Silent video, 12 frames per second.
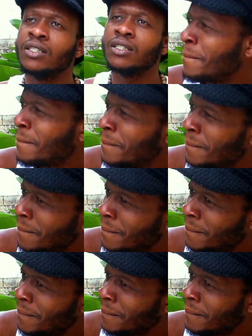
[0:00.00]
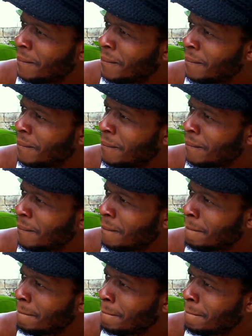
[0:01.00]

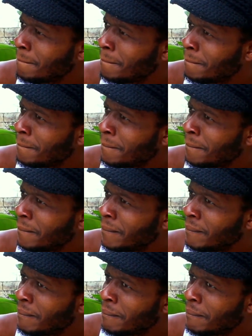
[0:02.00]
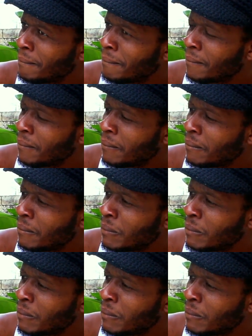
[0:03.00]
Nothing is said.